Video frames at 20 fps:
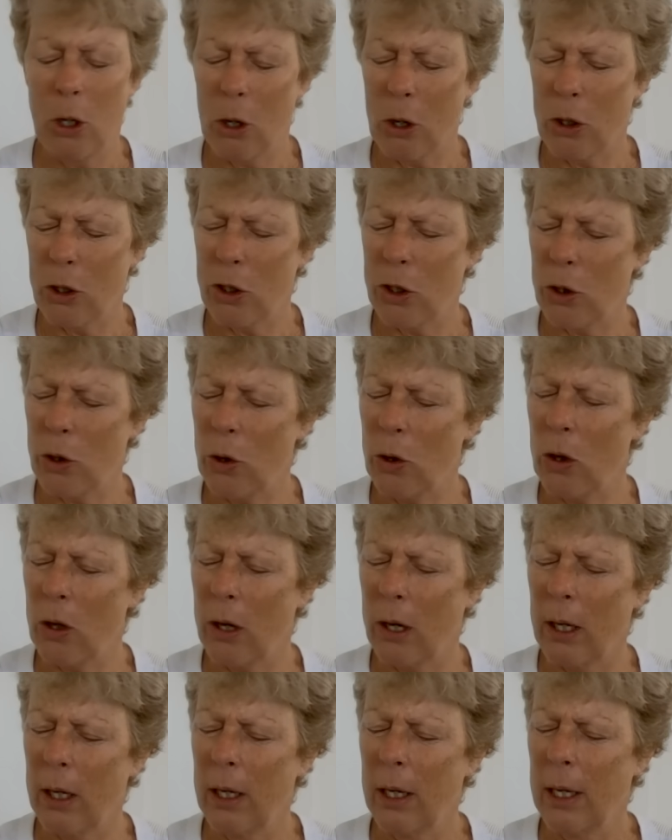Not
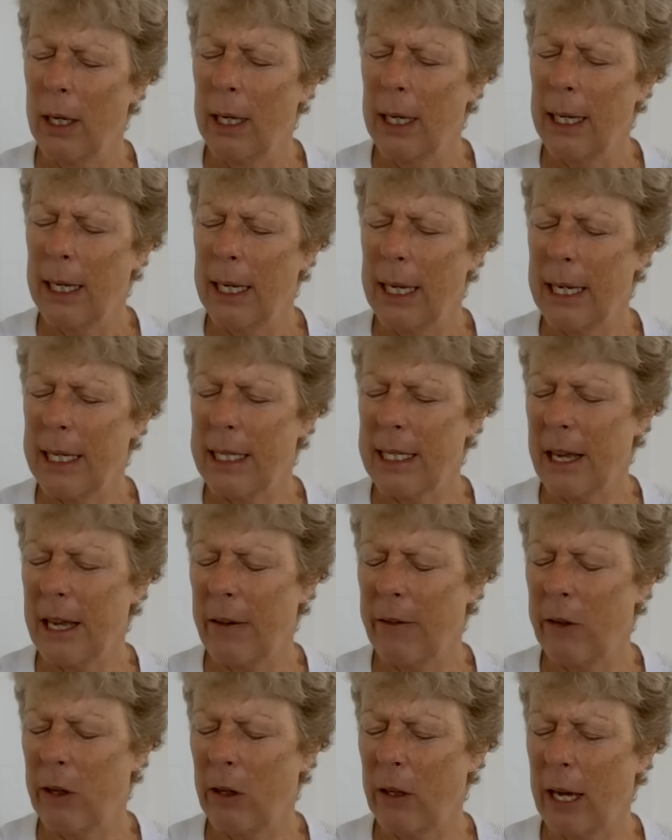sure. Let's
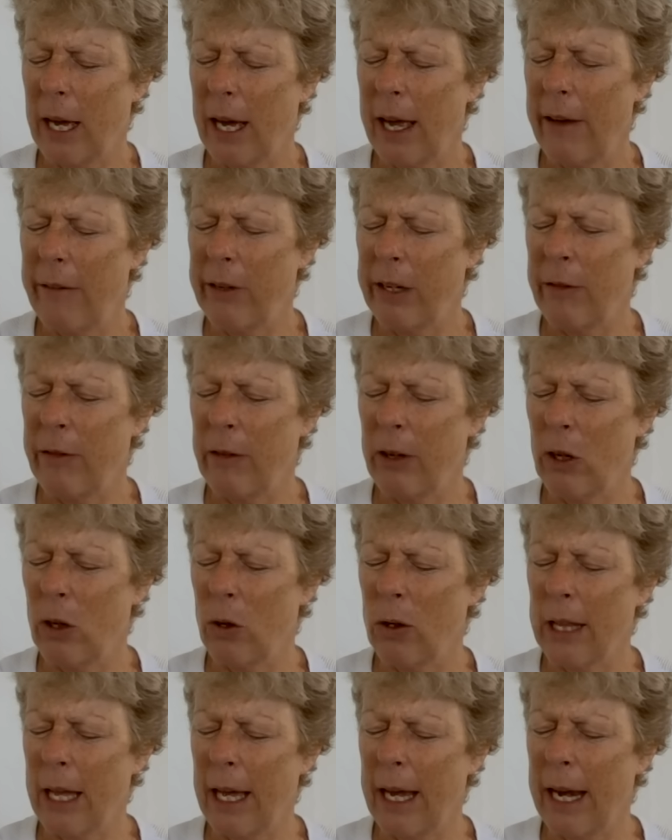have a look. I haven't even
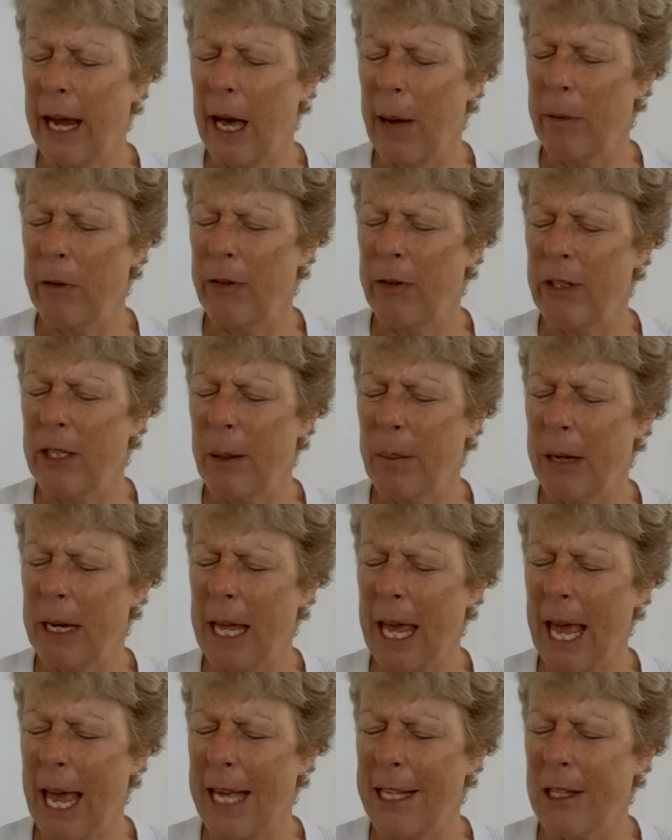looked that up. If
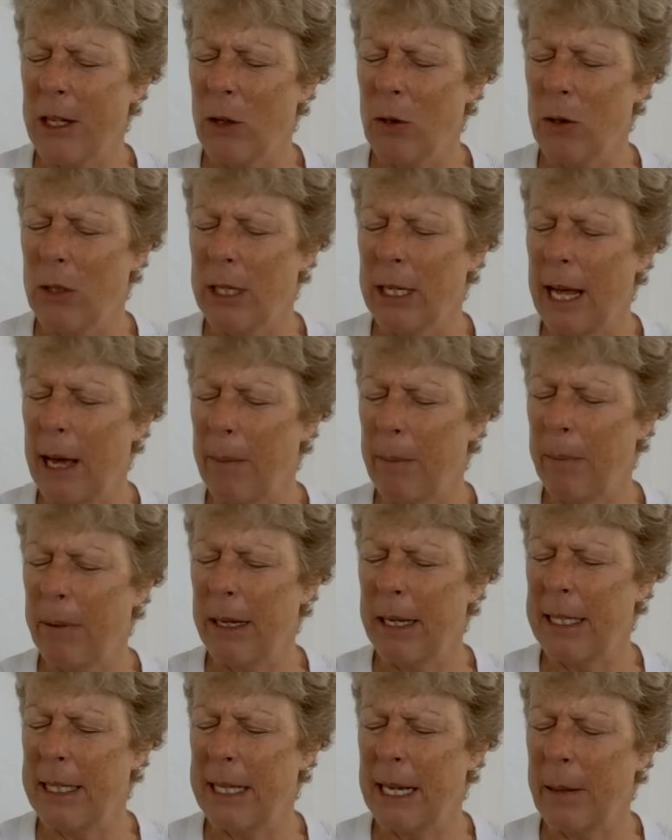somebody has looked it up,
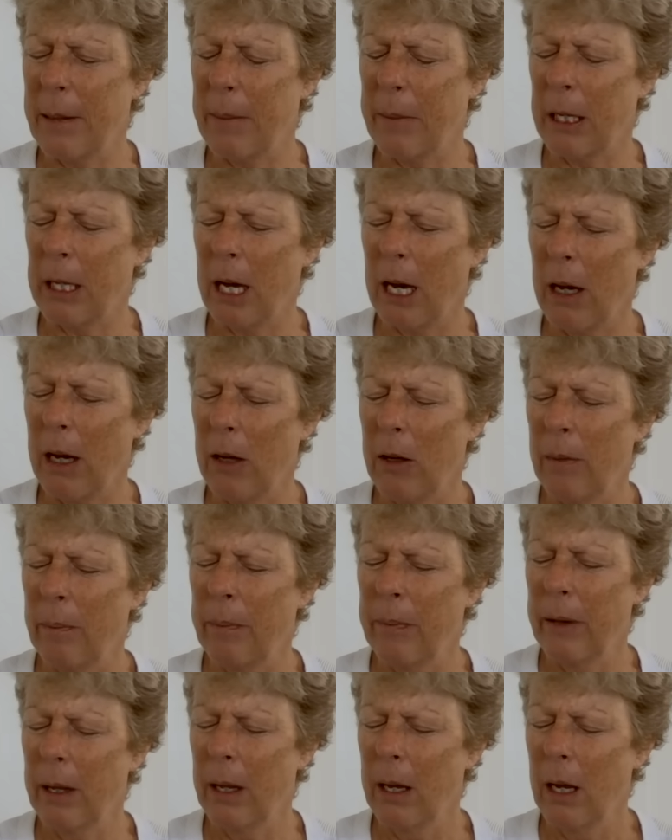please let me know.
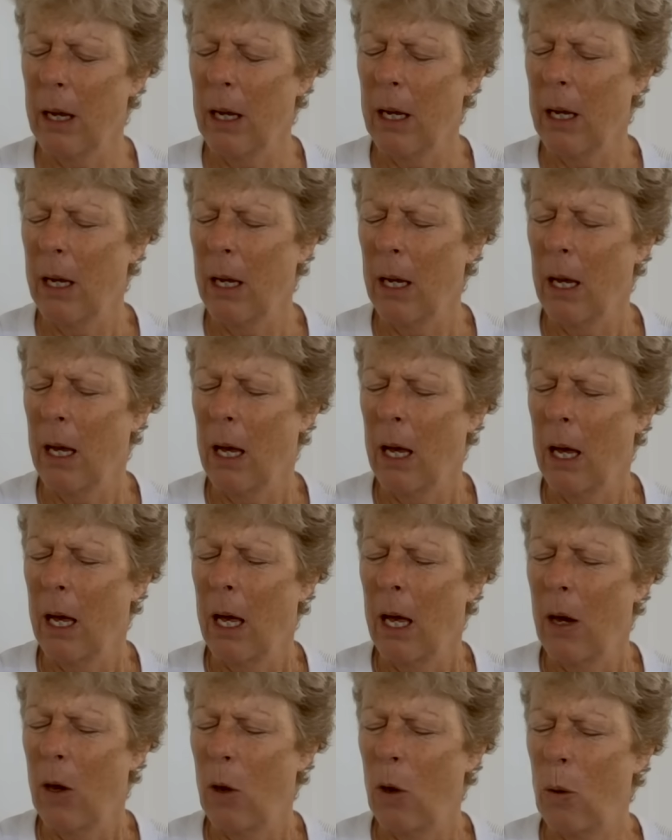
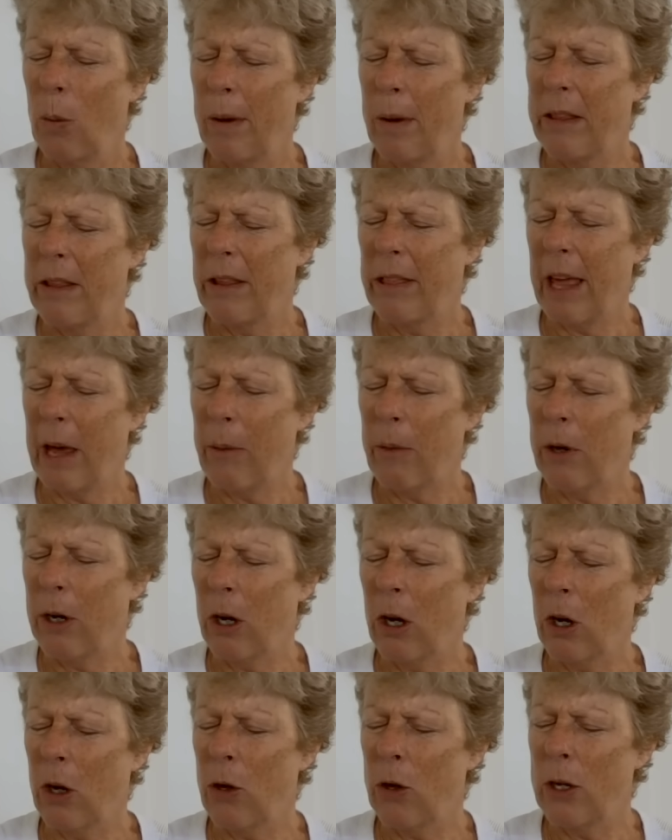Or whether they were
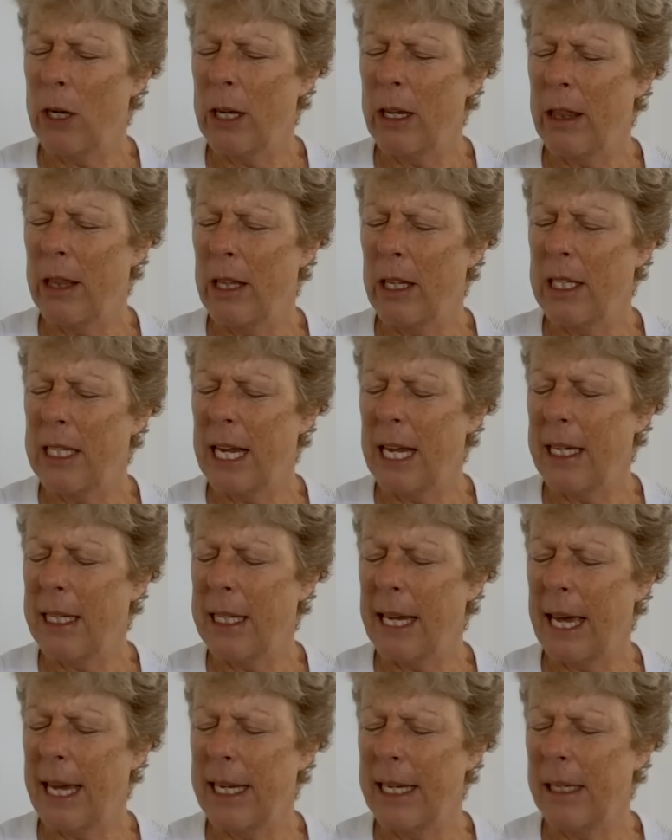included in the
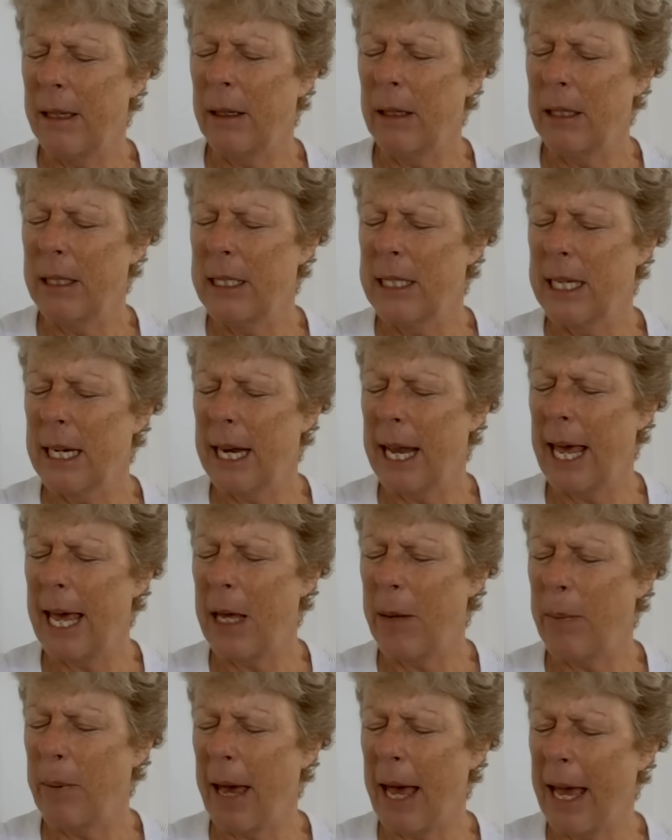10-day
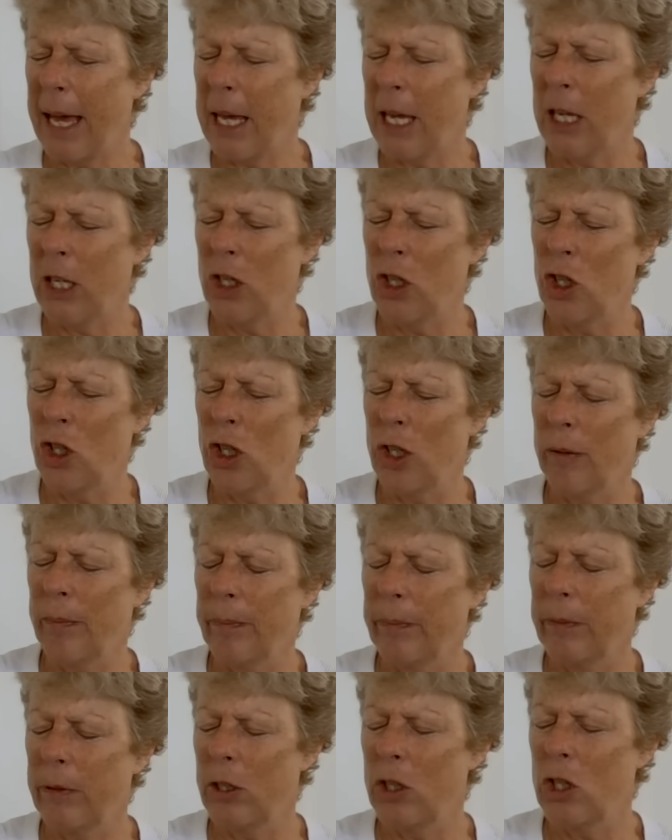delay package.
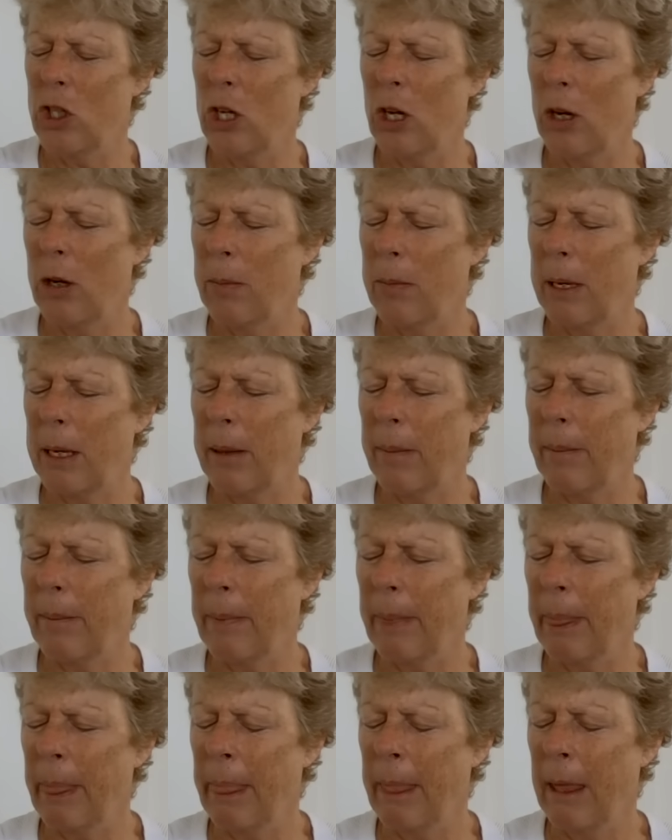Show me.
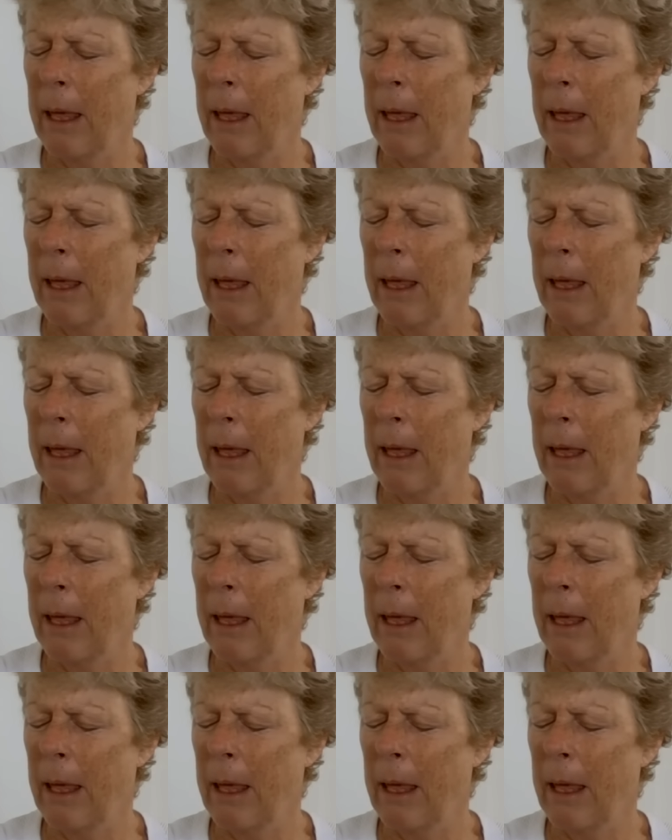